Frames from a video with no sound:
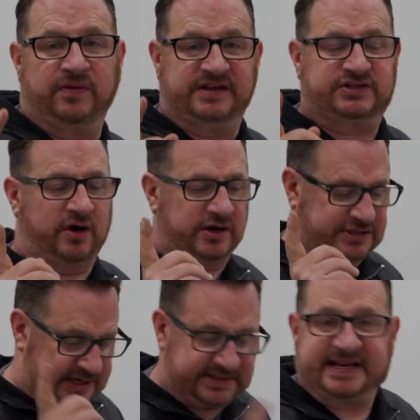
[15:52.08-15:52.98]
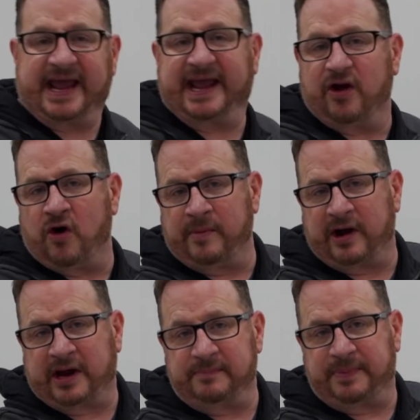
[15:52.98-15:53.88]
This car is going to stay at All
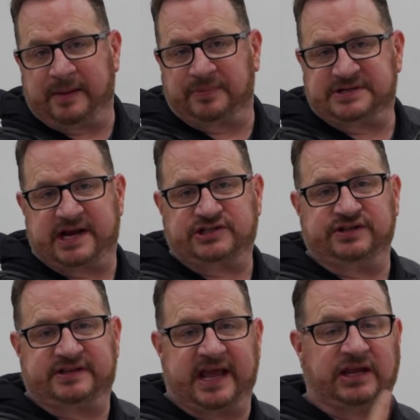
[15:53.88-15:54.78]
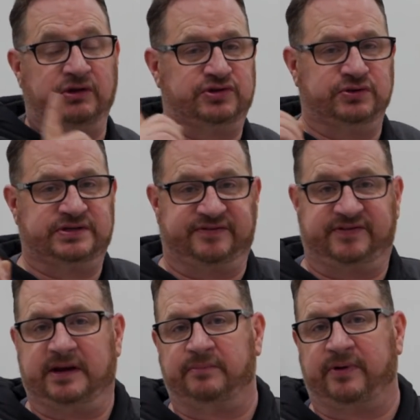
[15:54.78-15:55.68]
American Paint Protection. Thank you to
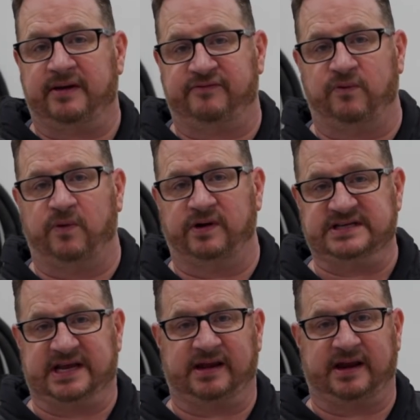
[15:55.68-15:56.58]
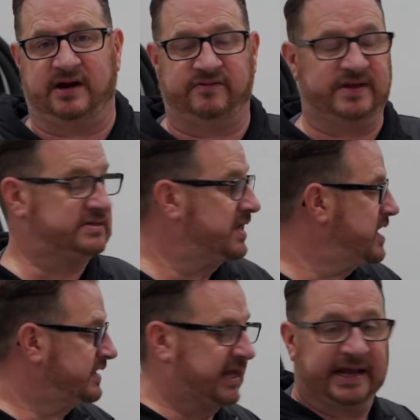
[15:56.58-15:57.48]
Tiffany and Brett for taking care of this.
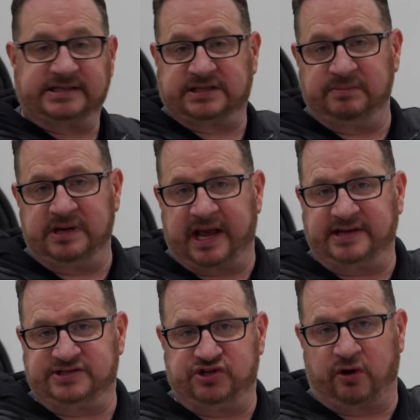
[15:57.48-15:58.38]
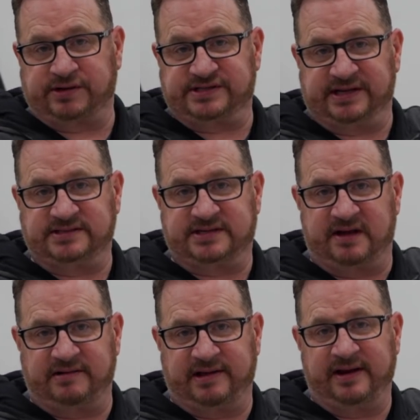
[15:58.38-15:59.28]
It's going to get some nice dark tint
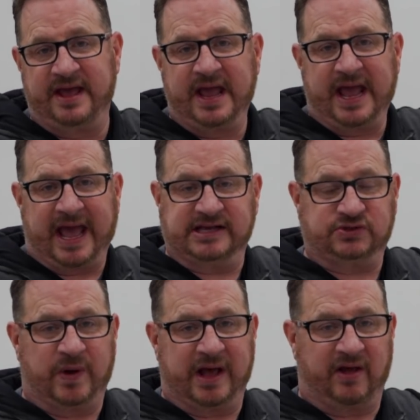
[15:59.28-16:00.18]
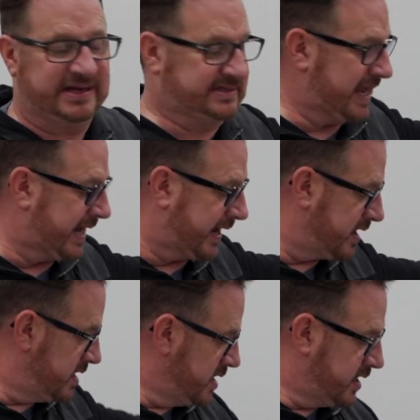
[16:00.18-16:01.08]
on it, as well as getting
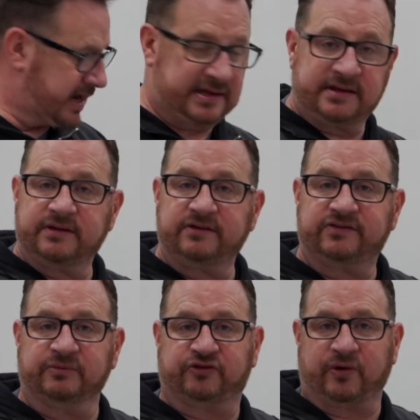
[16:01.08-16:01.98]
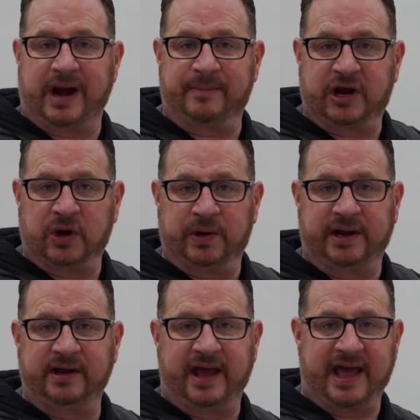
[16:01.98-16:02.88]
some ceramic
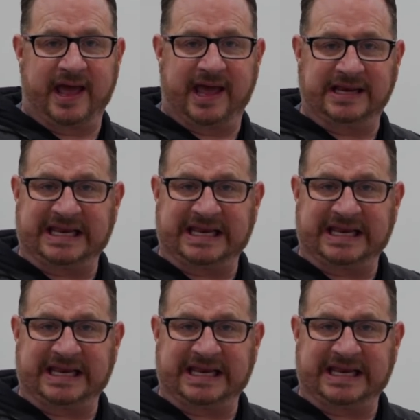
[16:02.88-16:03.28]
coating and